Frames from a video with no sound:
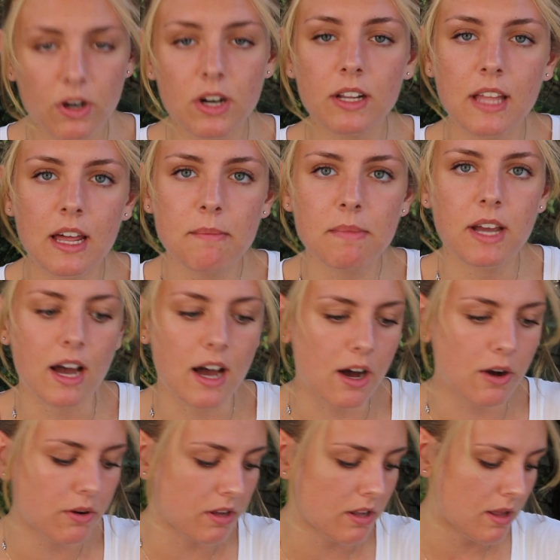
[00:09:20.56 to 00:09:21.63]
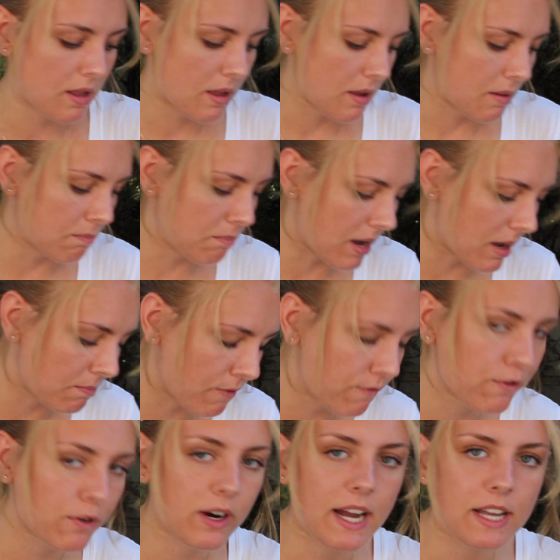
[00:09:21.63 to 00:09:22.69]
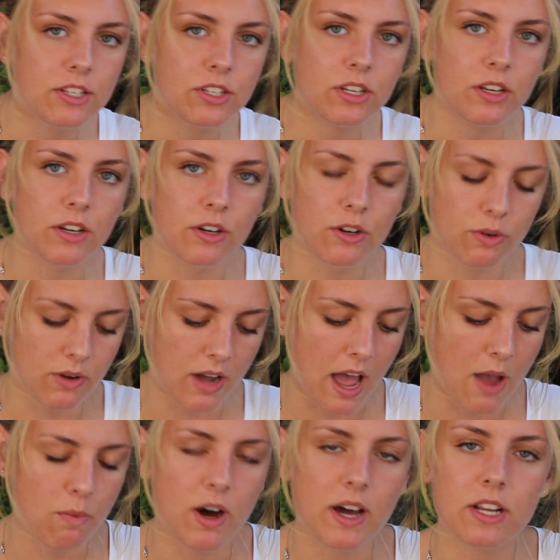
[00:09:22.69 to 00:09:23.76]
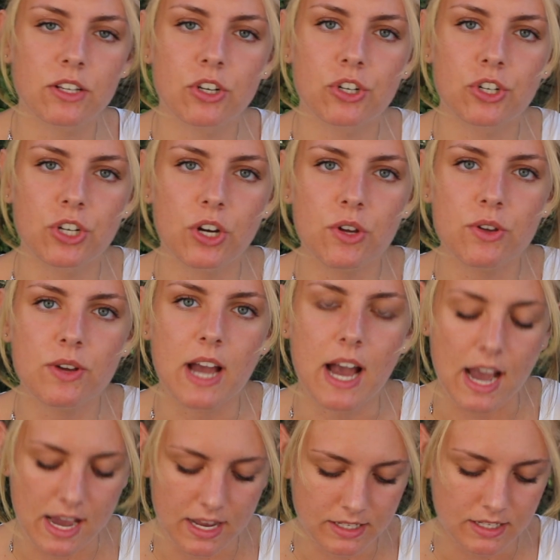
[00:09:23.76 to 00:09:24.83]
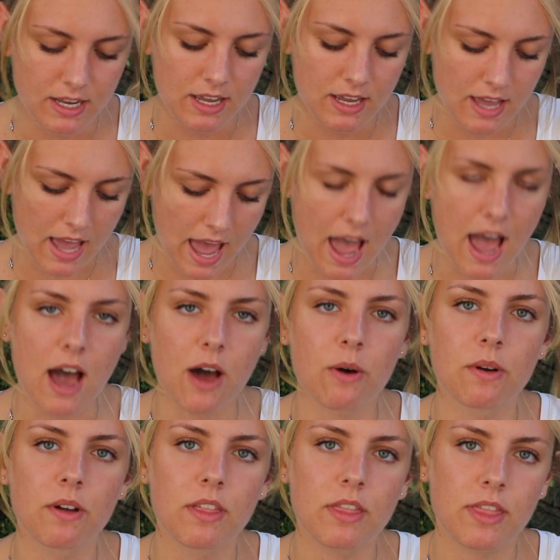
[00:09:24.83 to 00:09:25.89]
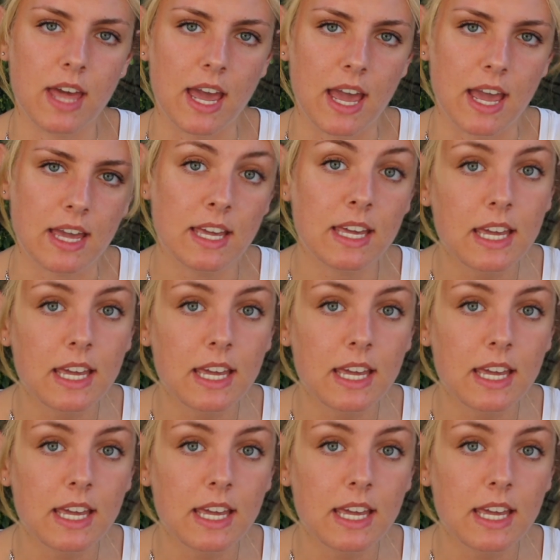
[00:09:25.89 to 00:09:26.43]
We're gonna let them go, but before I do, I wanted to show you guys how they